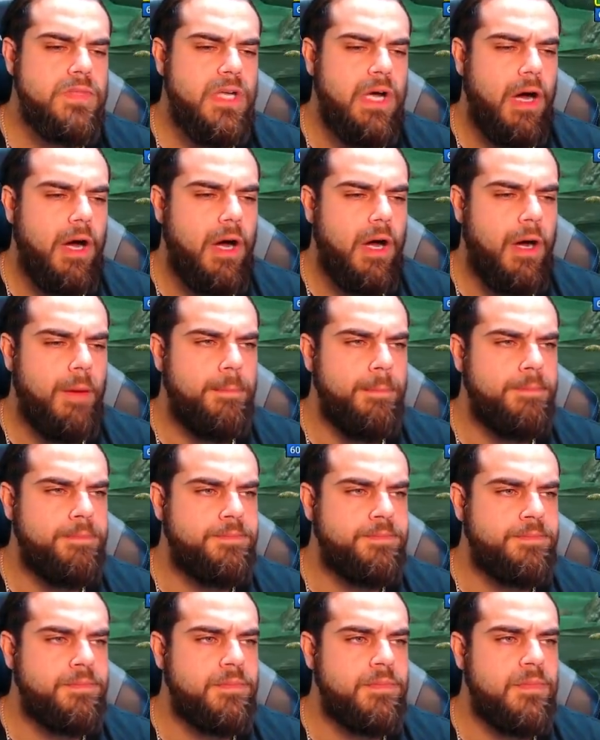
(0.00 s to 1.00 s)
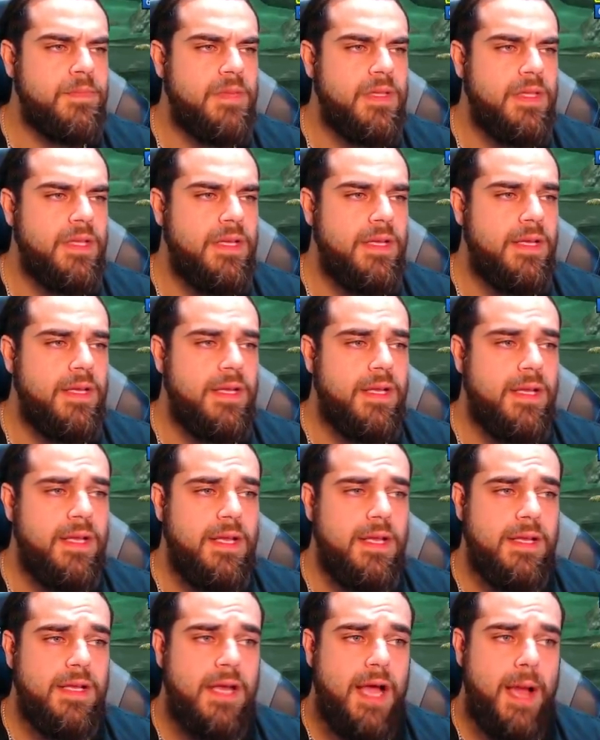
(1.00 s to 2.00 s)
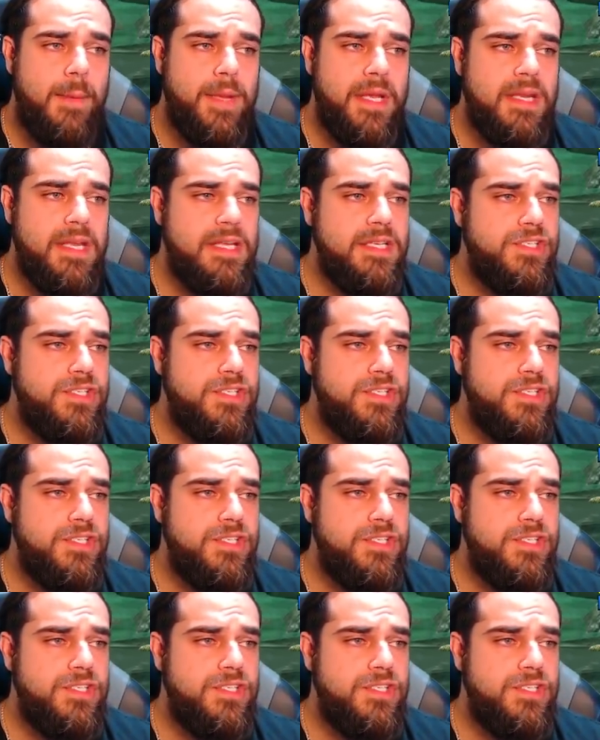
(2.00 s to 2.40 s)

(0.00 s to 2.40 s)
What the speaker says: I mean, he's